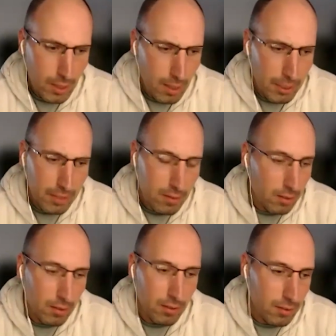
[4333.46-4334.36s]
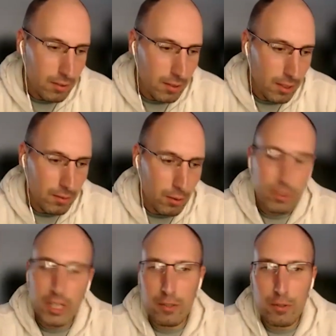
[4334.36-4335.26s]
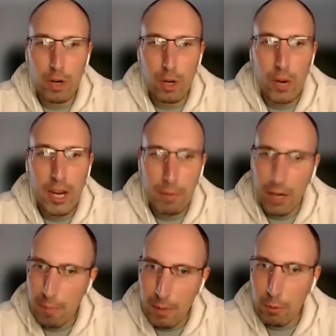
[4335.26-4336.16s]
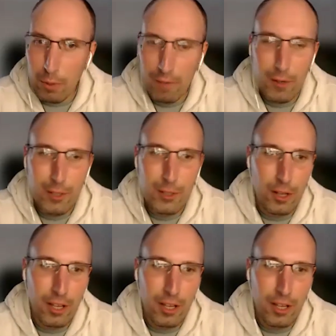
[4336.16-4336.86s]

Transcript: I mean, don't take this the wrong way, but I remember when I first saw